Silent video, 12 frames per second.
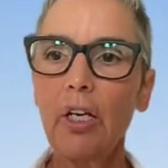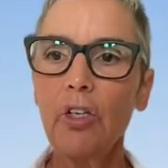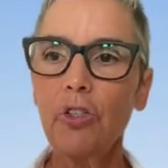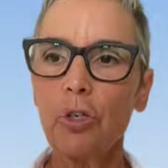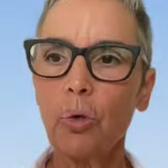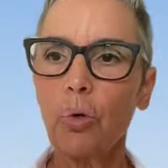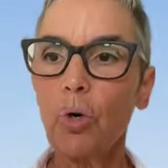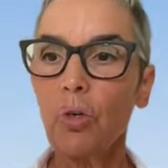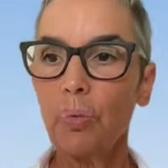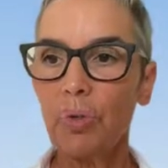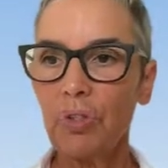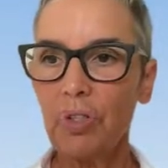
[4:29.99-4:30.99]
So
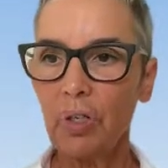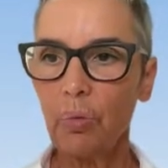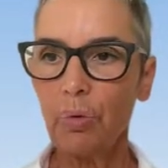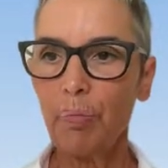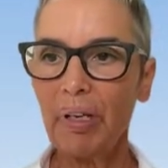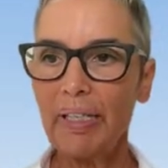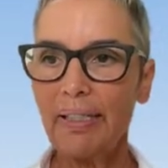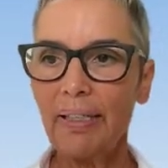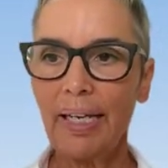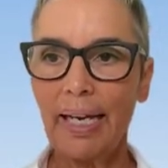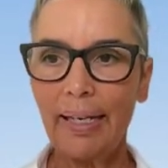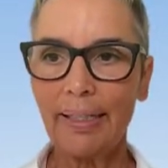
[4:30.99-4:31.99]
we start with
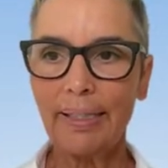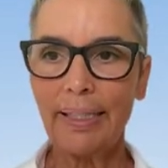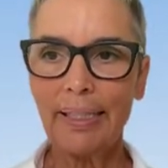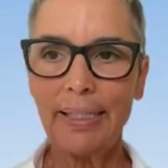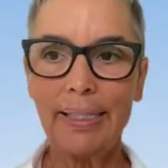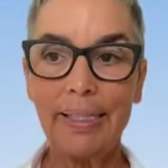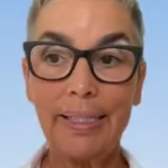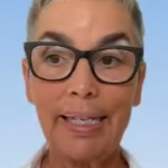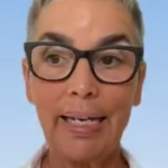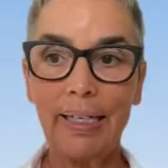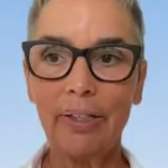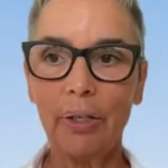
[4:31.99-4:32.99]
baseline analytics to
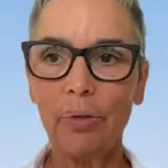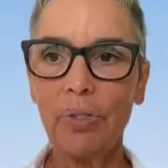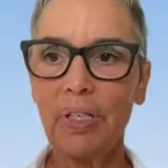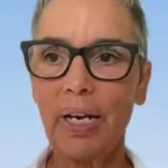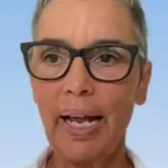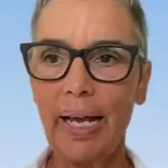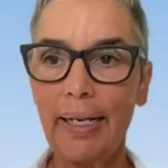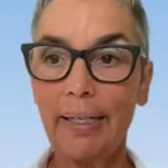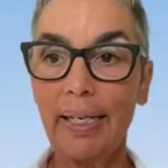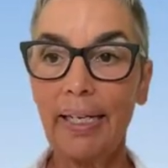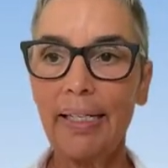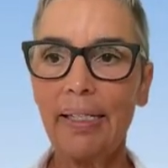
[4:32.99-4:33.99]
diagnose and
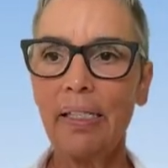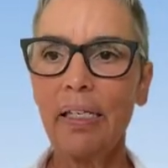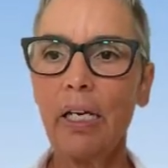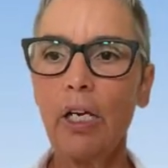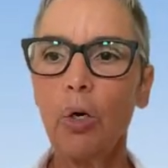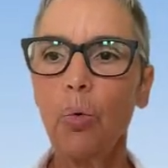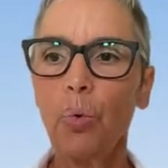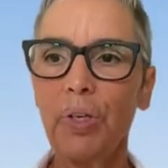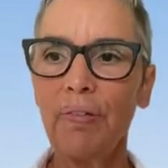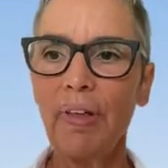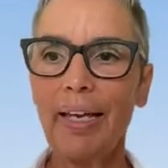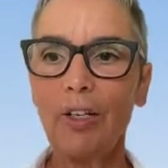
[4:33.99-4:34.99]
analyze. We
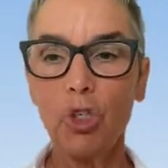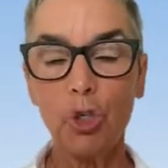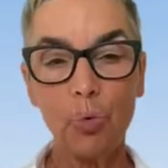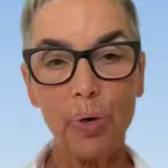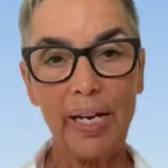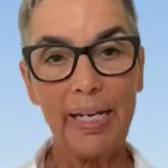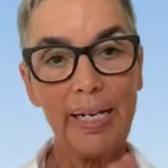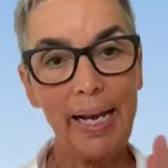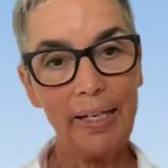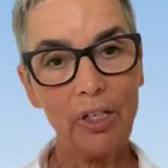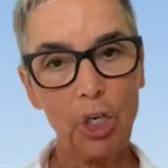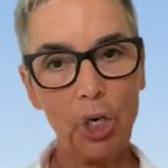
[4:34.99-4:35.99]
then train
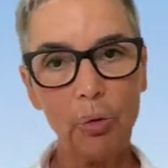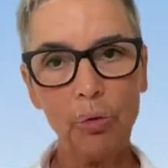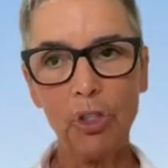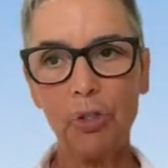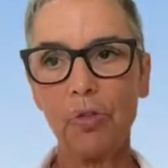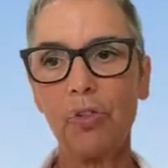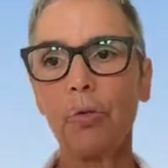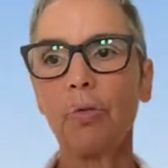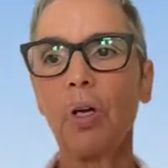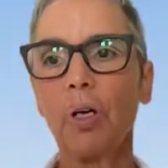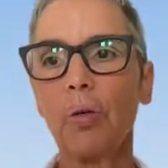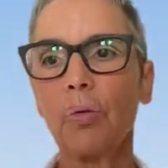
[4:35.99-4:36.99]
and coach. So
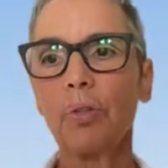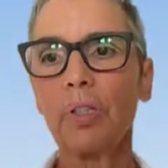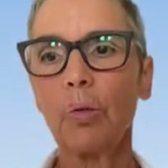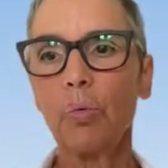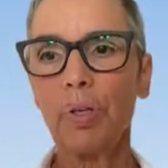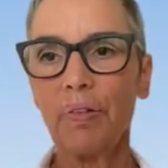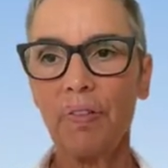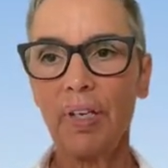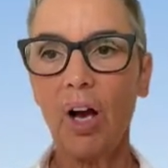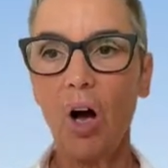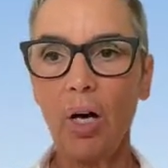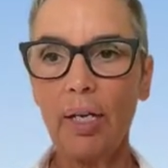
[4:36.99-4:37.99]
not only with
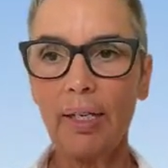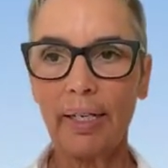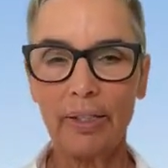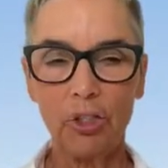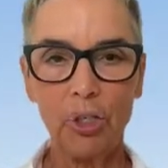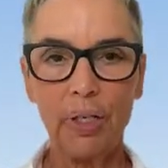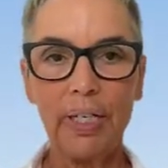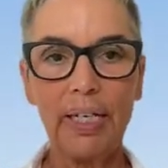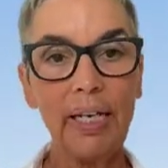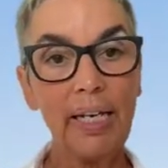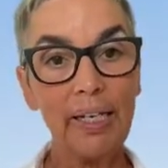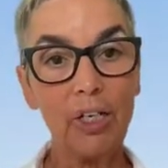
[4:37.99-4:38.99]
the online
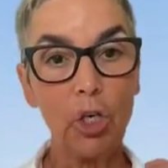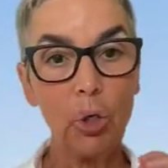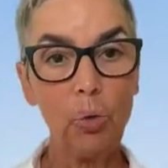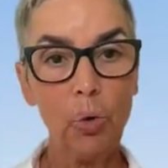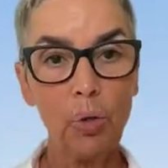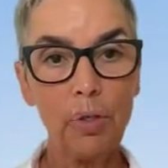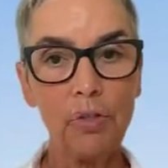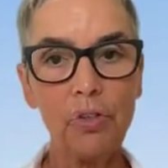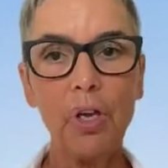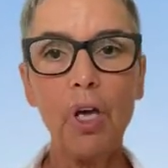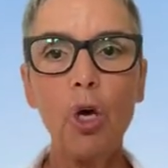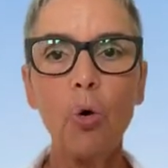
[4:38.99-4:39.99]
training in cohorts,
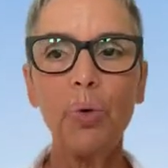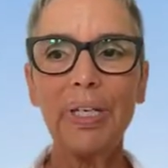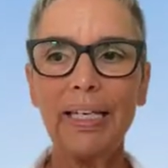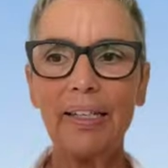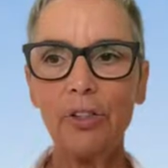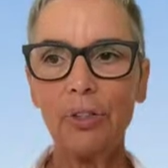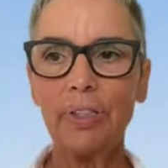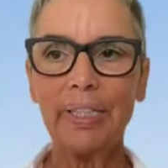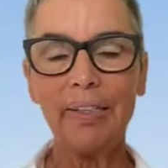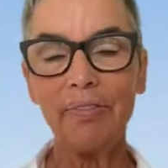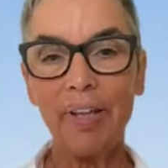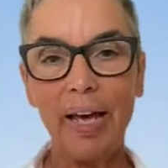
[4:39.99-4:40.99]
we
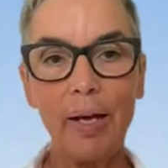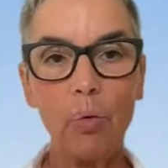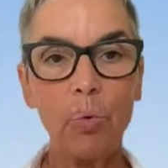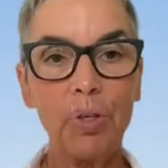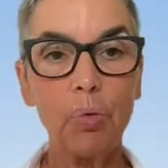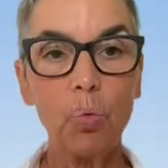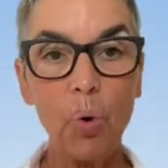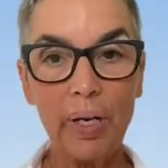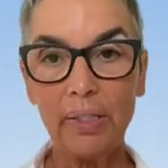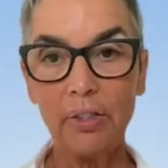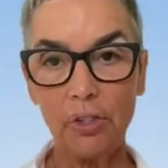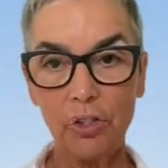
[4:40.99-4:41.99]
interleave that with
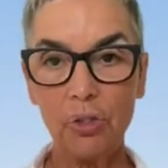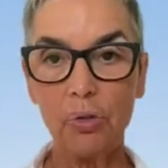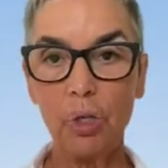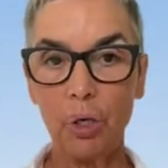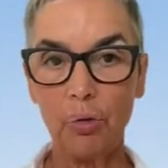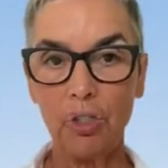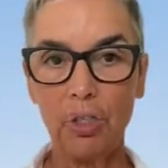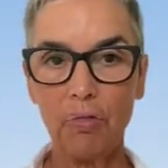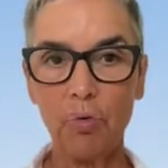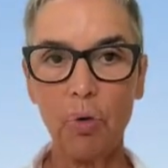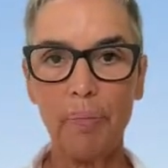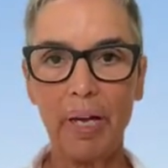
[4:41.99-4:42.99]
1 to 2 coaching
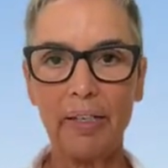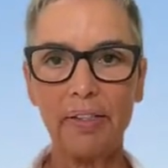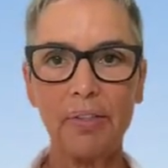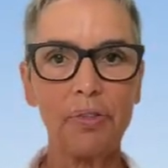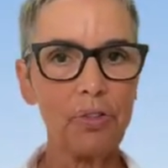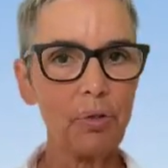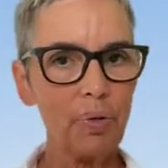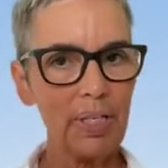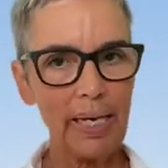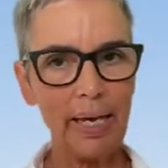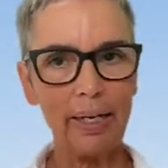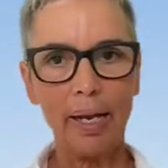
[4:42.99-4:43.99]
formats. So
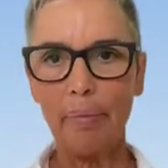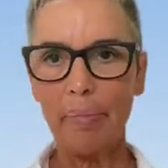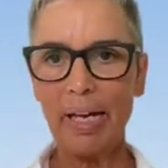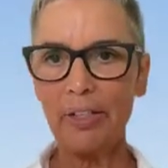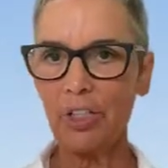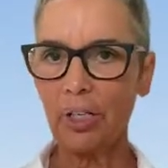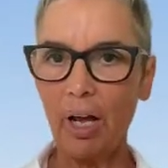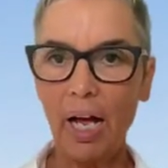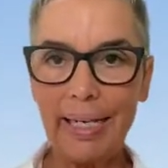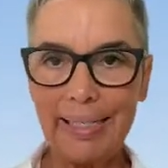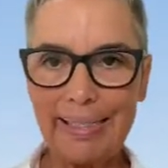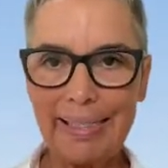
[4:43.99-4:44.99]
again, imagine
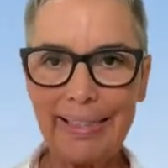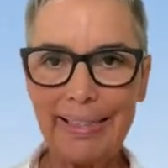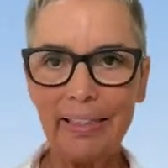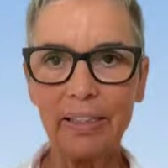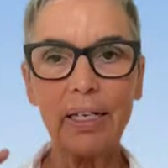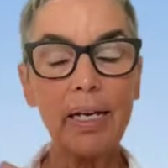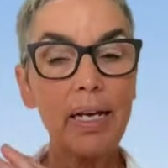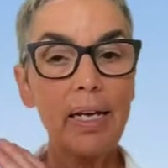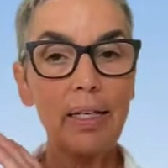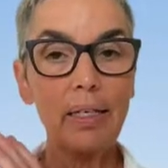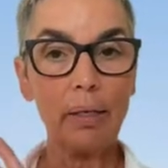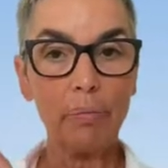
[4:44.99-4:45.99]
I as a leader
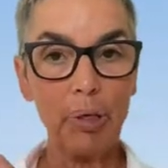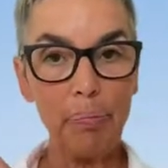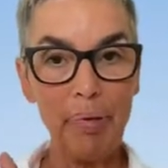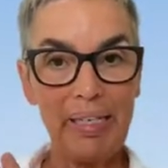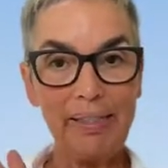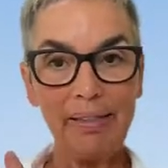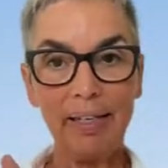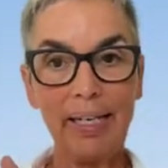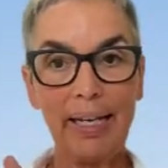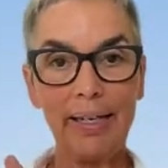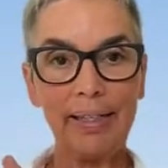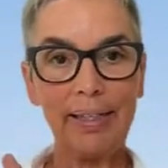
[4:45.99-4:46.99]
get my baseline
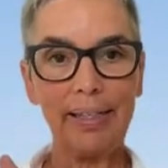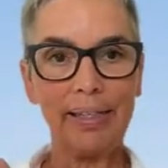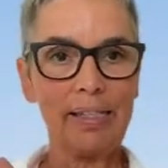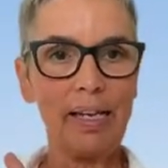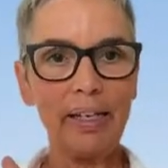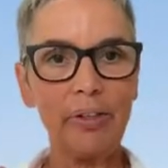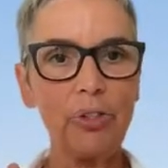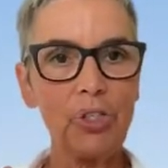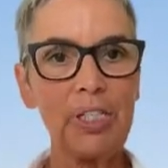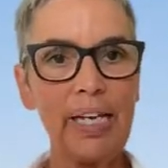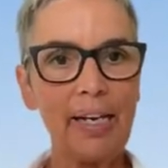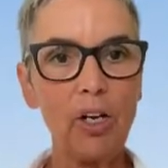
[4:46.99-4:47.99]
analytics. I
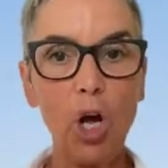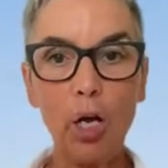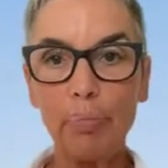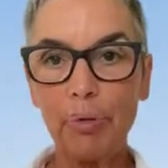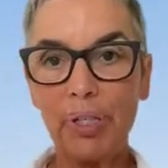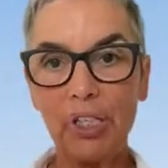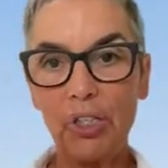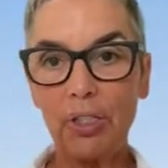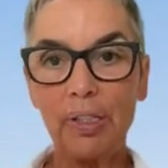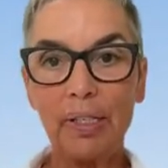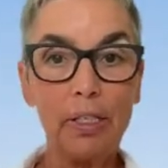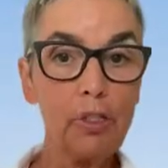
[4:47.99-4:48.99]
understand
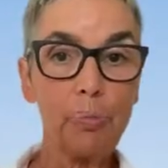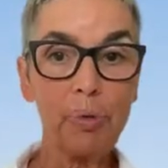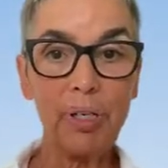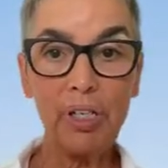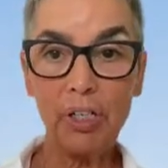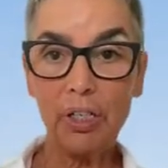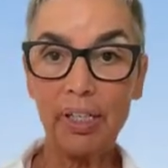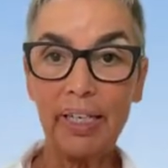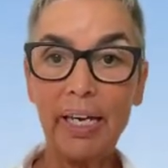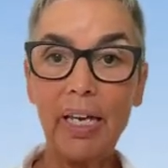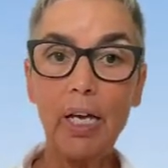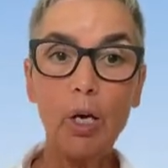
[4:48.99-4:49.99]
operationally and
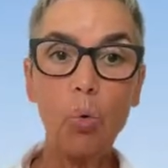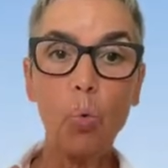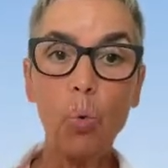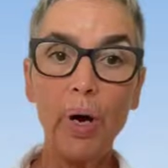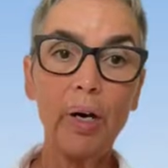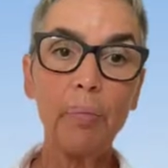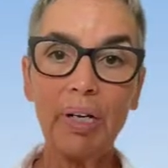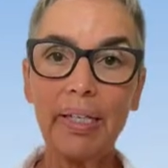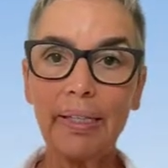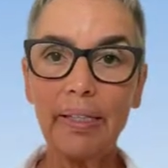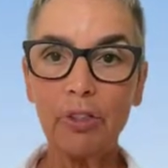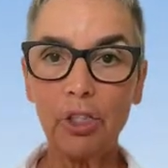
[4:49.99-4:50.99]
inspirationally where my
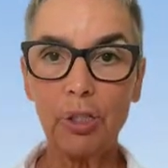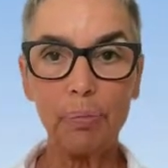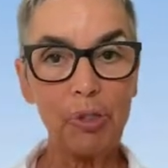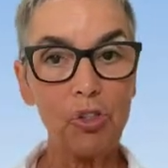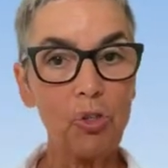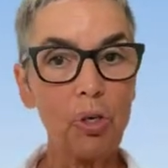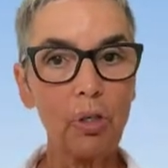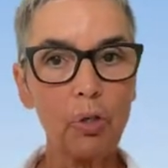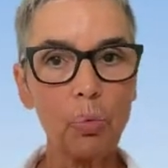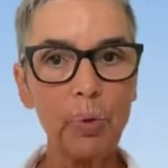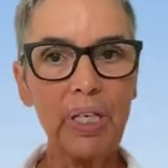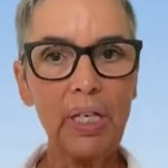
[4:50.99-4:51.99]
leadership is strong or
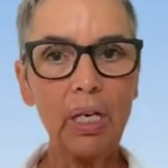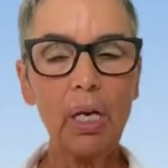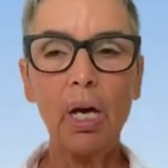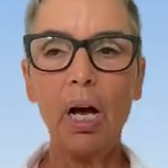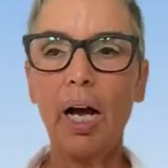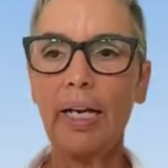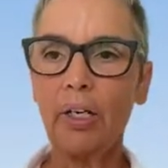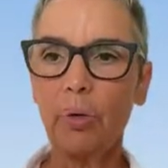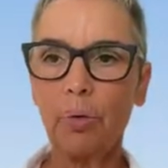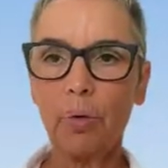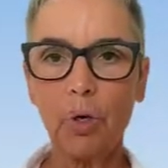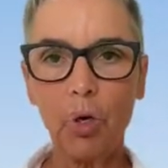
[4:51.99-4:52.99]
weak. I go
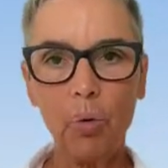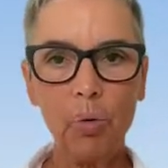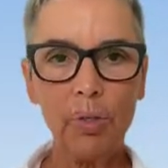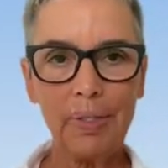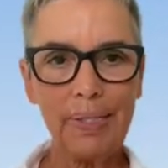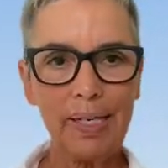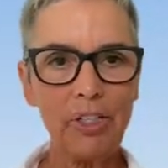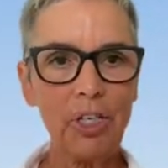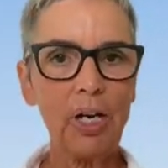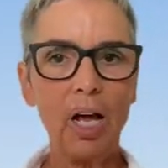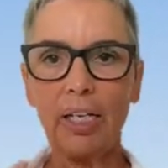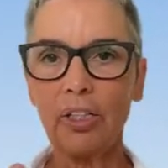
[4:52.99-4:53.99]
to a cohort
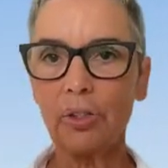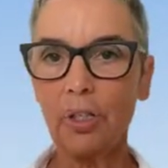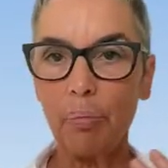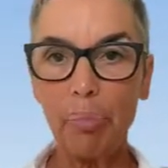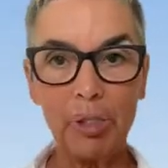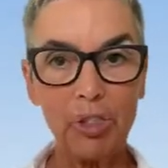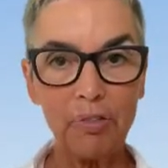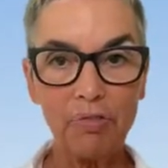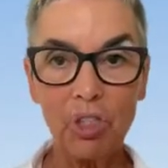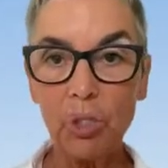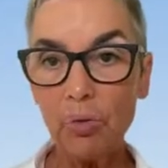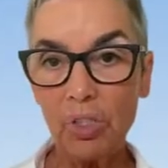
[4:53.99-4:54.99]
session. I learn a bunch of
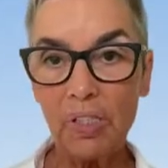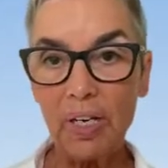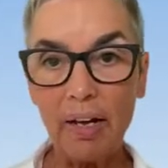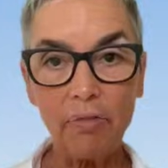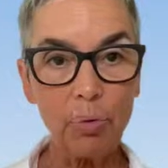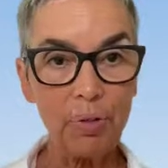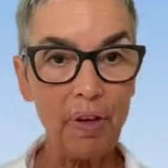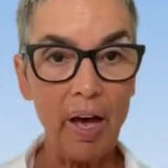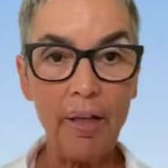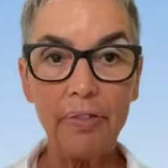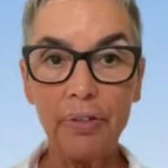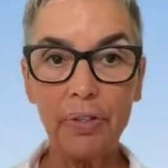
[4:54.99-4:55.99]
new stuff with
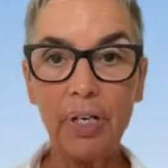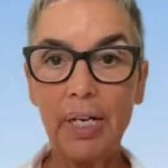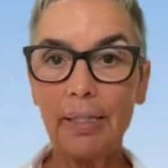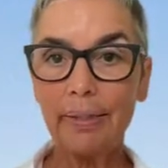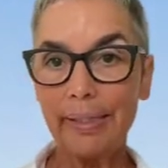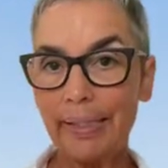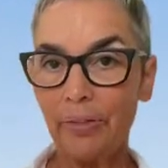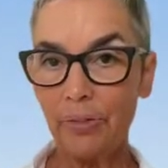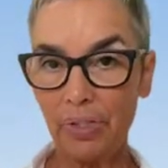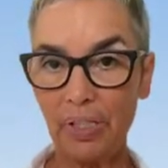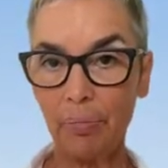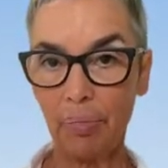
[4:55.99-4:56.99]
other leaders
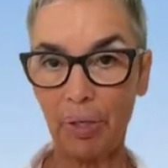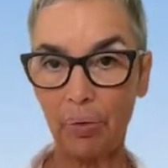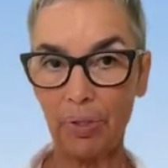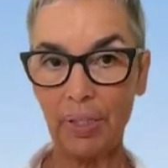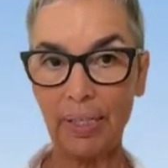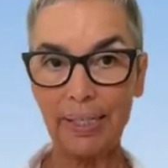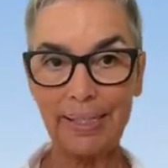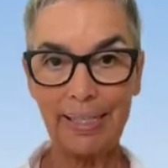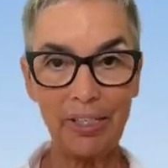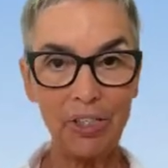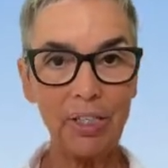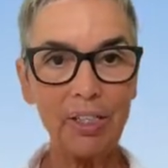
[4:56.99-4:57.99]
in my
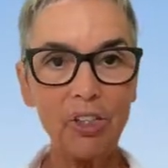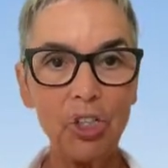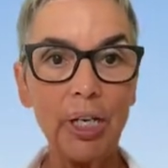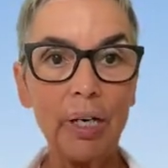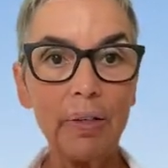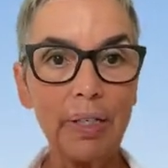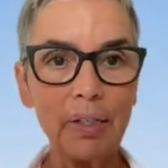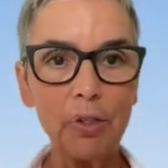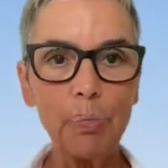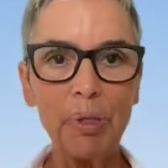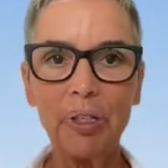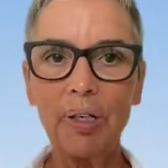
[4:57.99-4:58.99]
organization, sharing
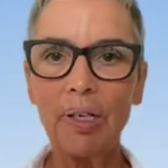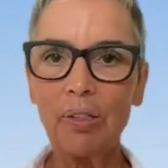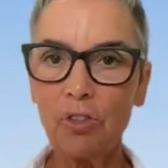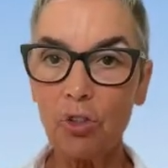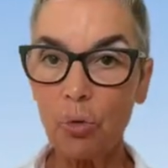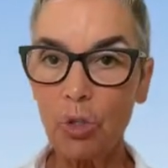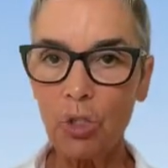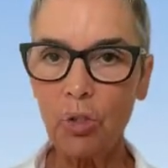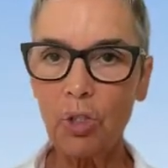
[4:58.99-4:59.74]
experience, social